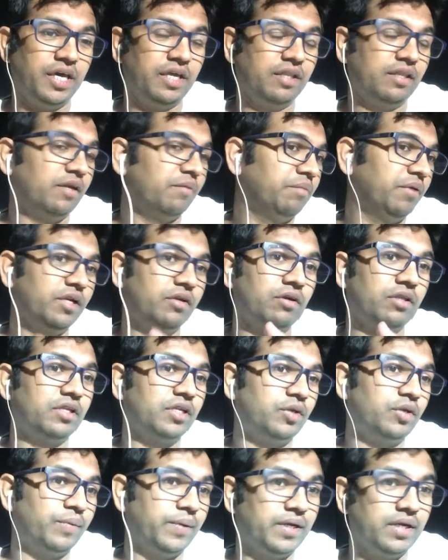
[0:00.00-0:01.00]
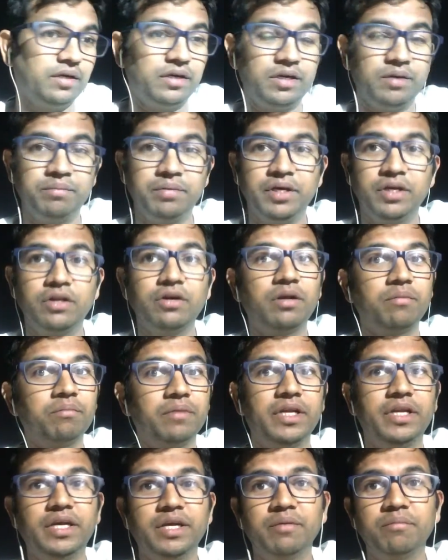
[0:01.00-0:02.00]
either be it on the Twitter, be it on
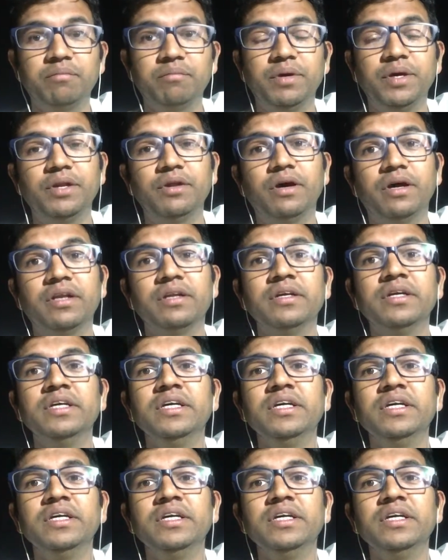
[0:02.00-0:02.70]
Medium, be it on